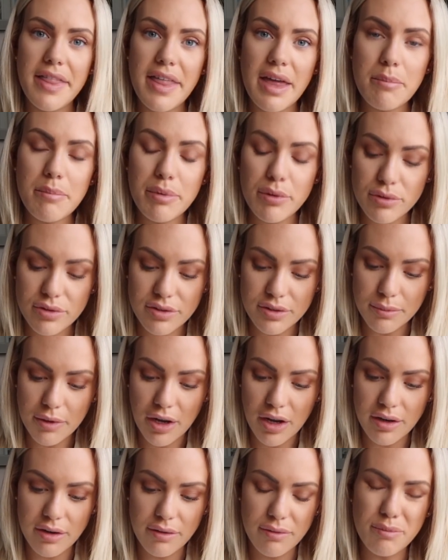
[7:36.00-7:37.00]
I then bought some
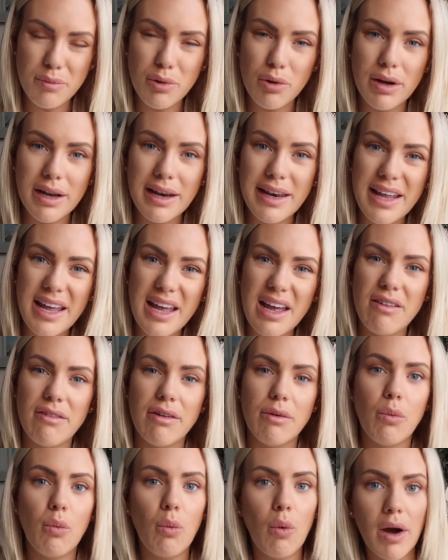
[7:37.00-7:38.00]
kind of more
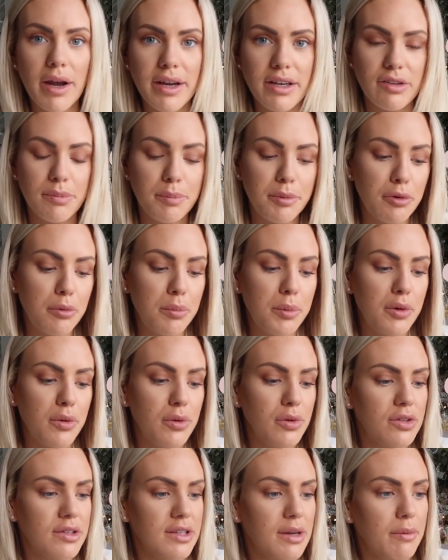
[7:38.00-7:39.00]
clear and white
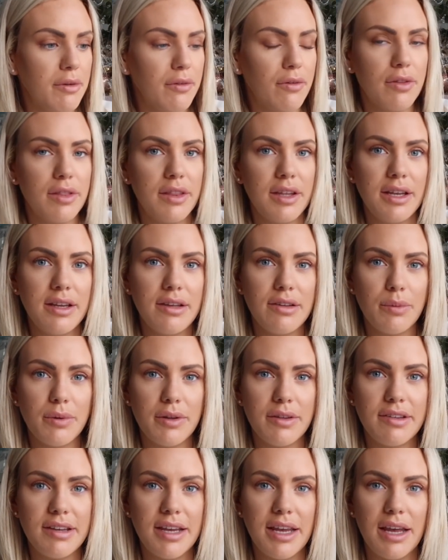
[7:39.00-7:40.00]
baubles. Now we've got these
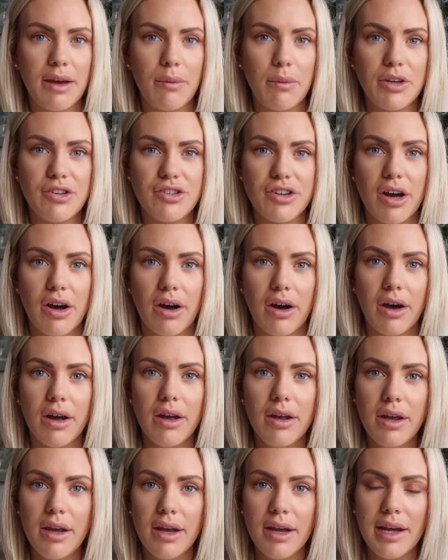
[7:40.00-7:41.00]
ones here, which
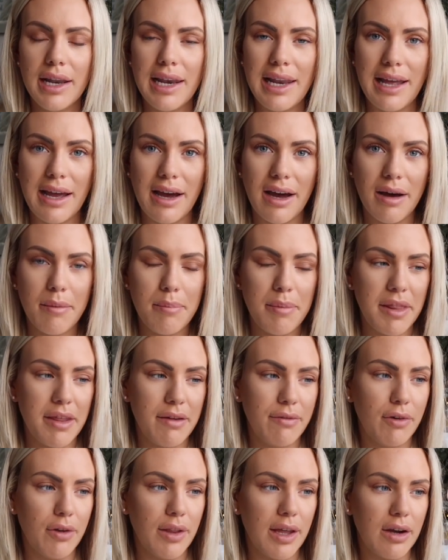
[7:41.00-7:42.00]
are clear, but
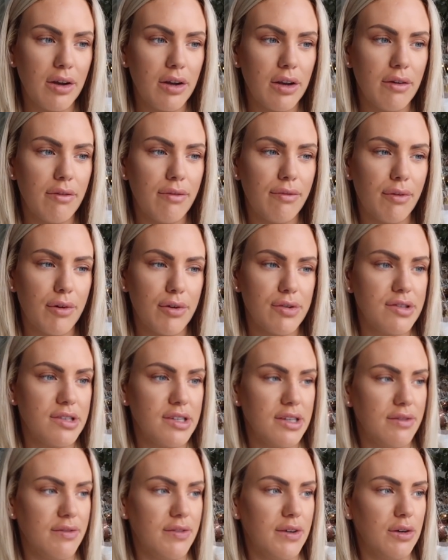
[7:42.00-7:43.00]
they've got that kind of
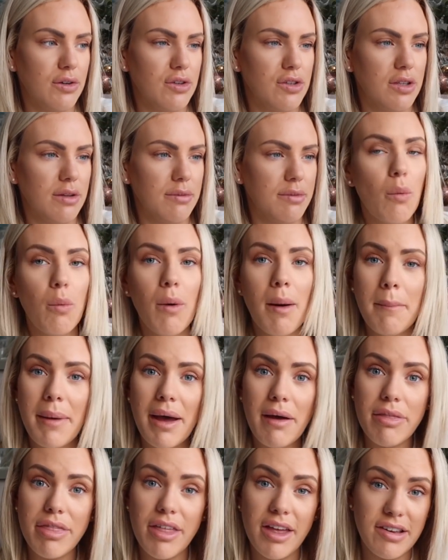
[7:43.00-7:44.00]
frosted feel to them.
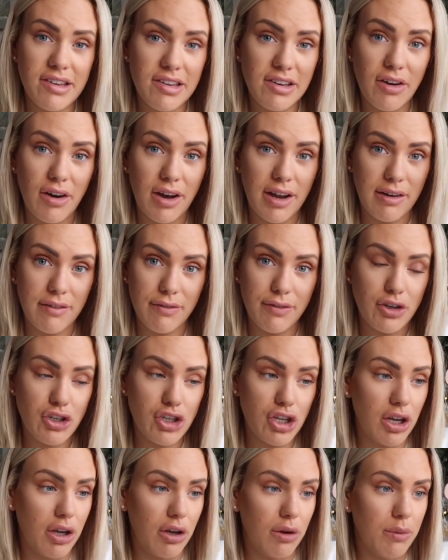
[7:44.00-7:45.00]
£1.39 for
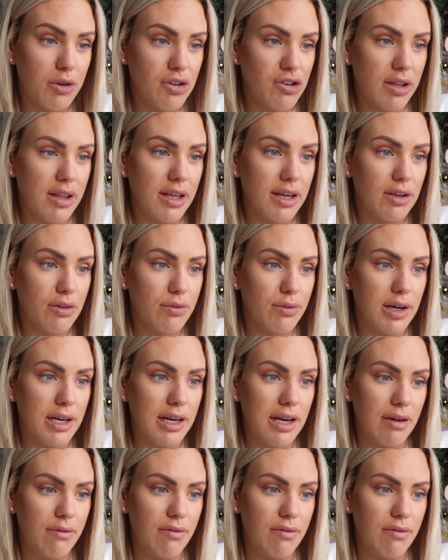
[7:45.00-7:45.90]
two, which I think is really